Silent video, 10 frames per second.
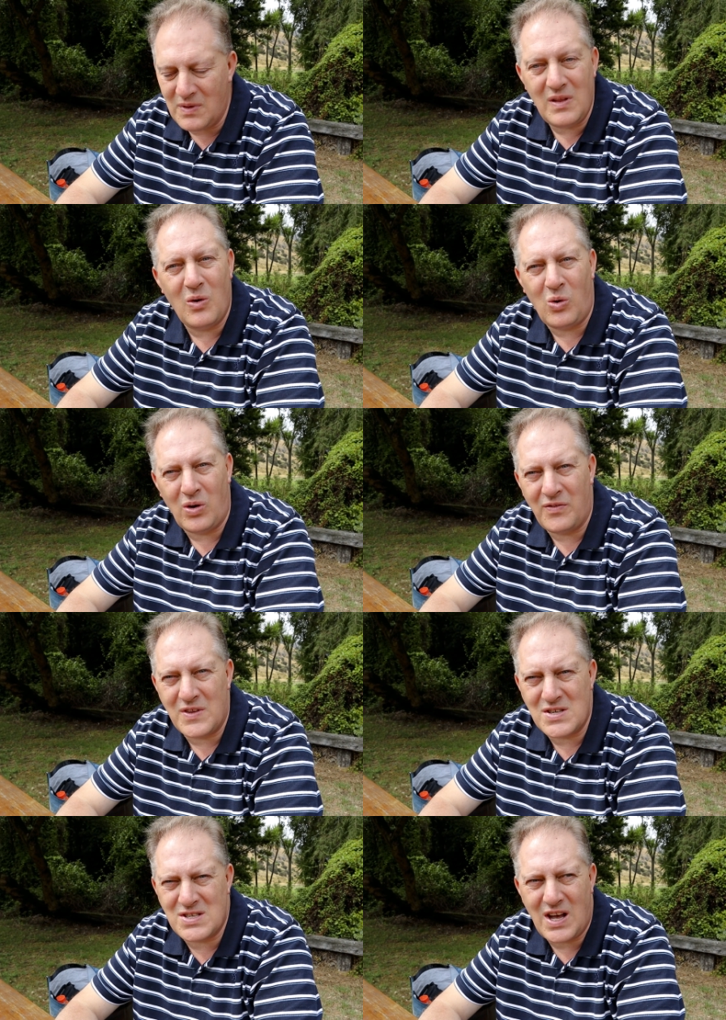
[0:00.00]
all of
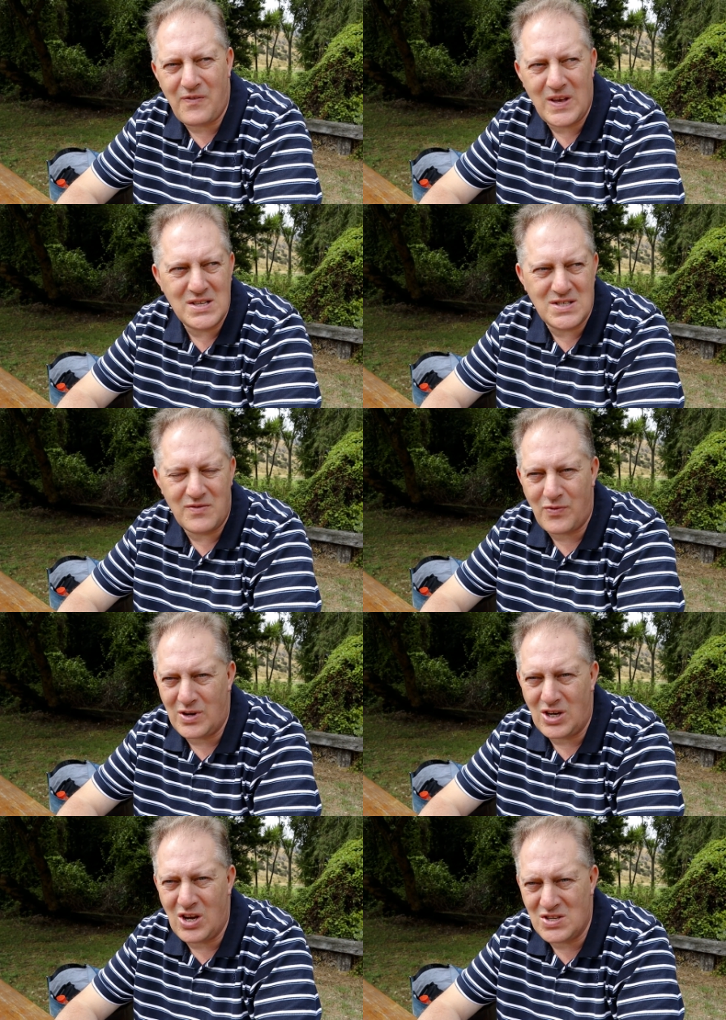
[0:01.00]
the stuff has
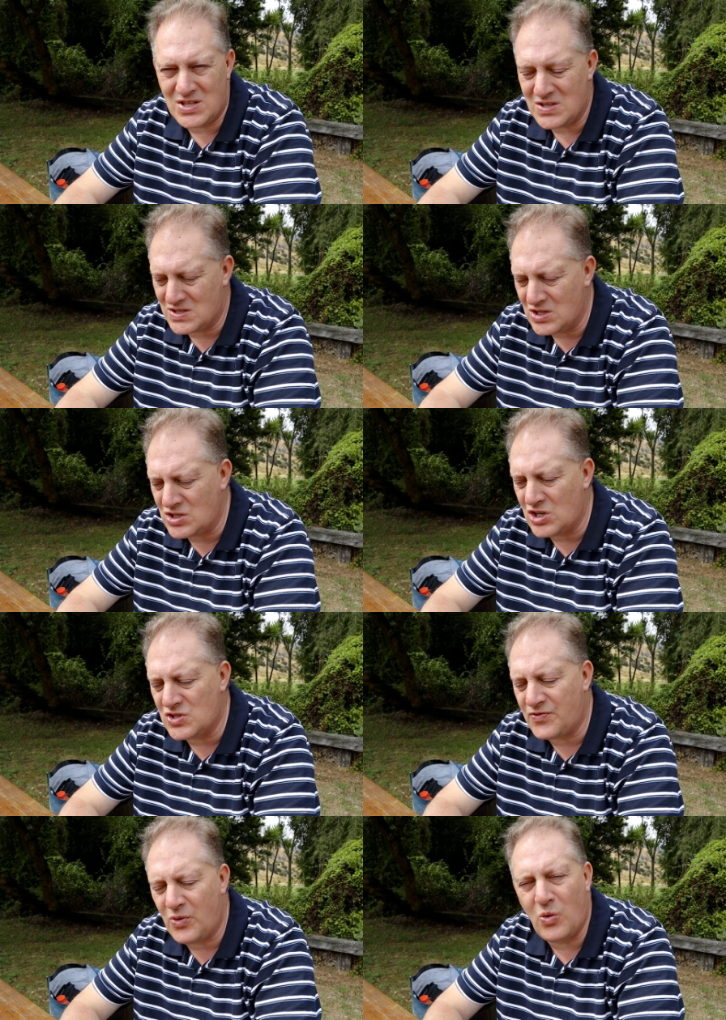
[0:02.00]
different uses. It's
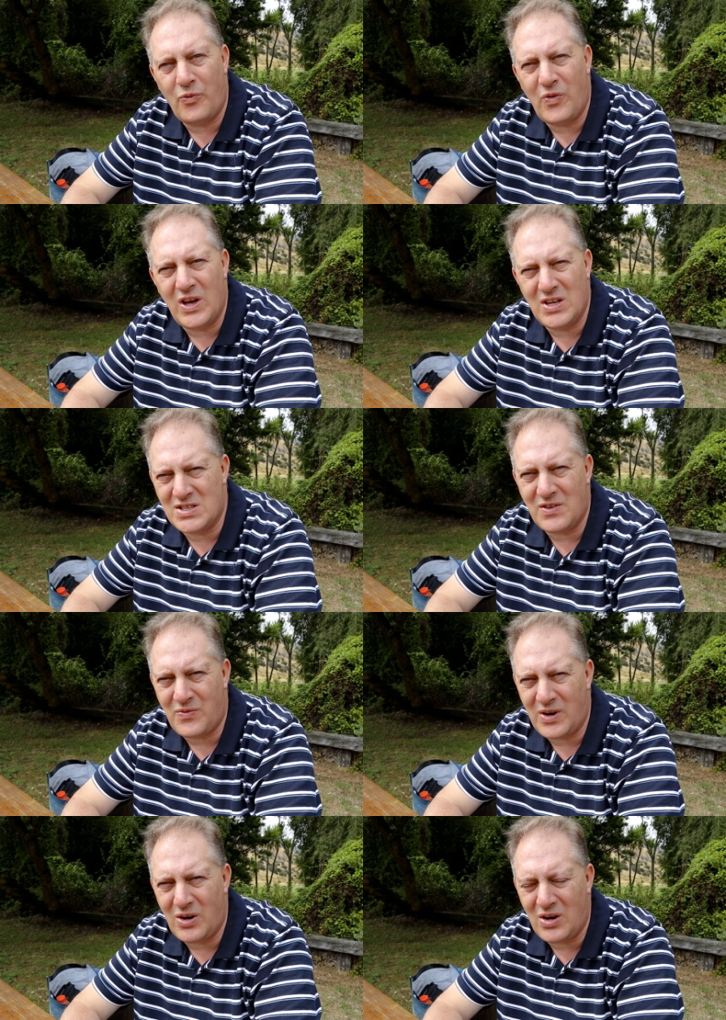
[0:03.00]
useful for
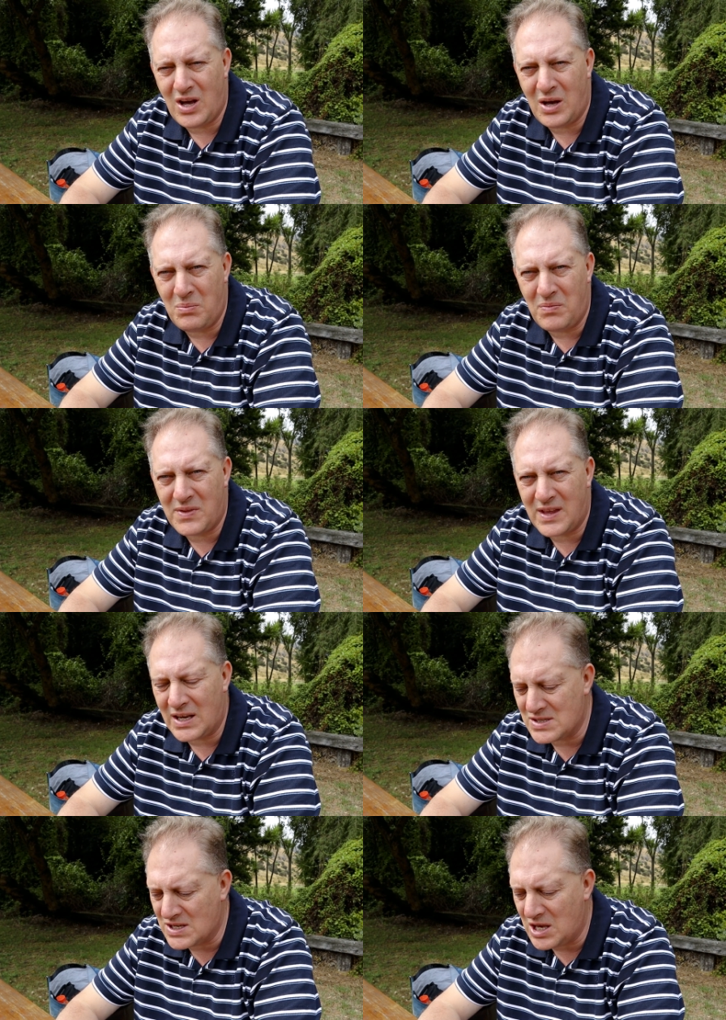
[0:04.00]
different
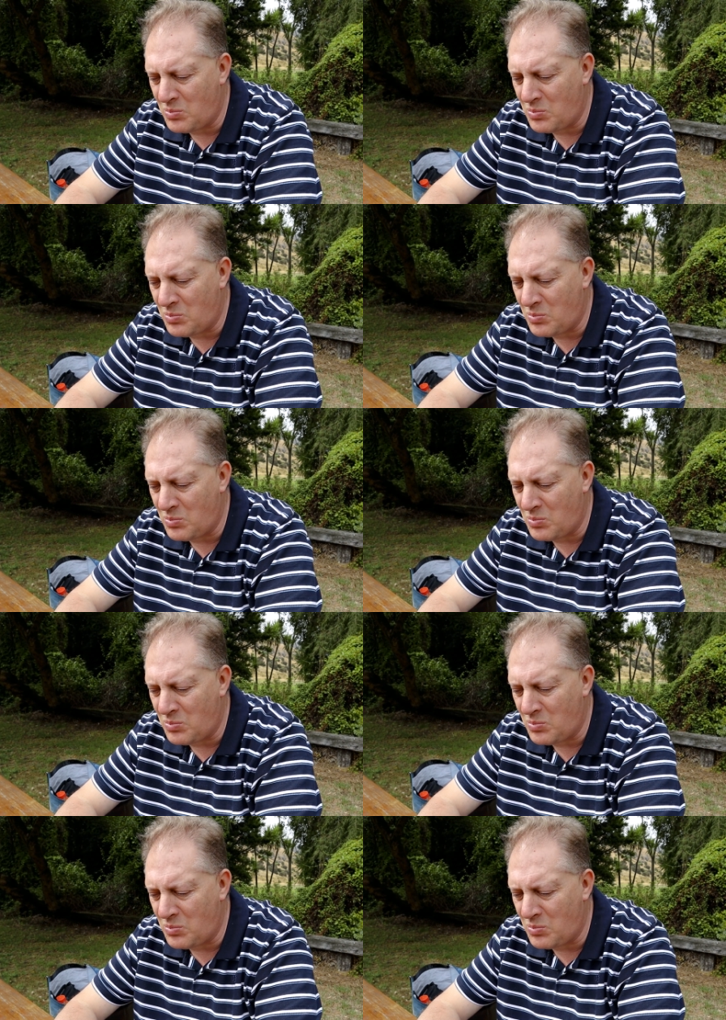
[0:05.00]
things that you